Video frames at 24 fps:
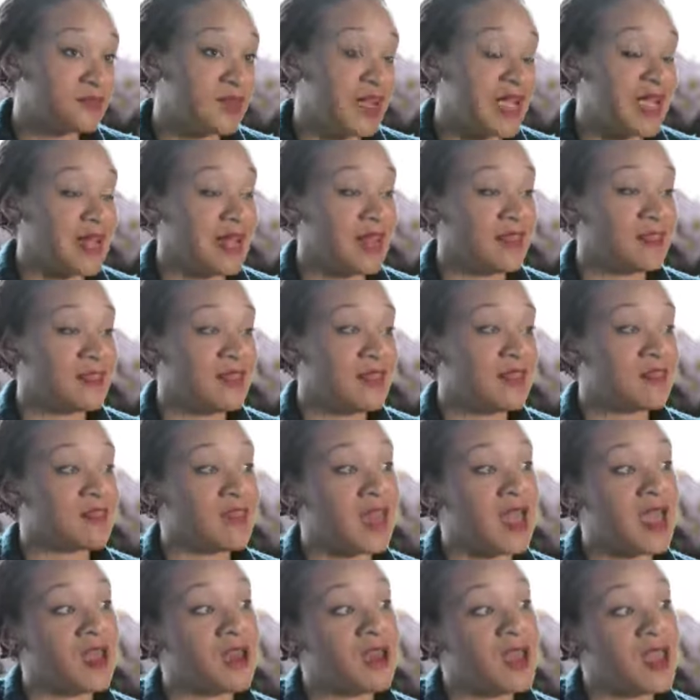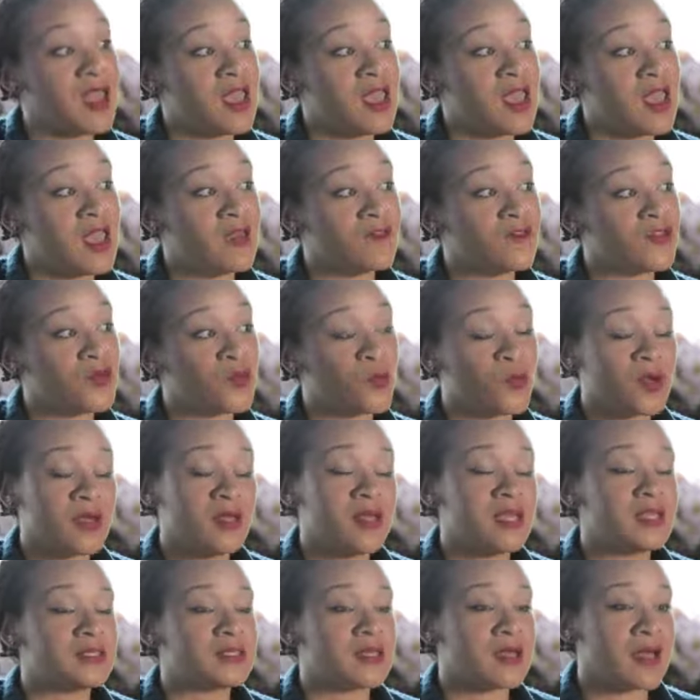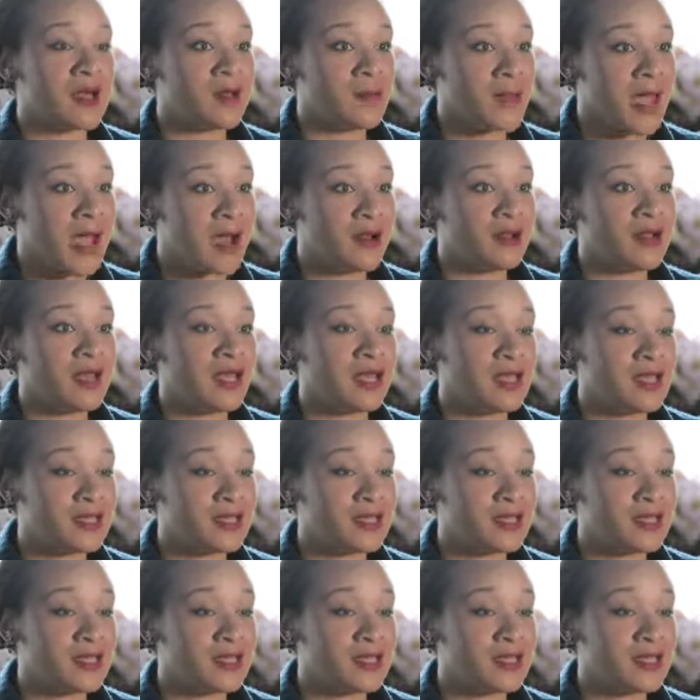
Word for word: And I think that if you're willing to come out and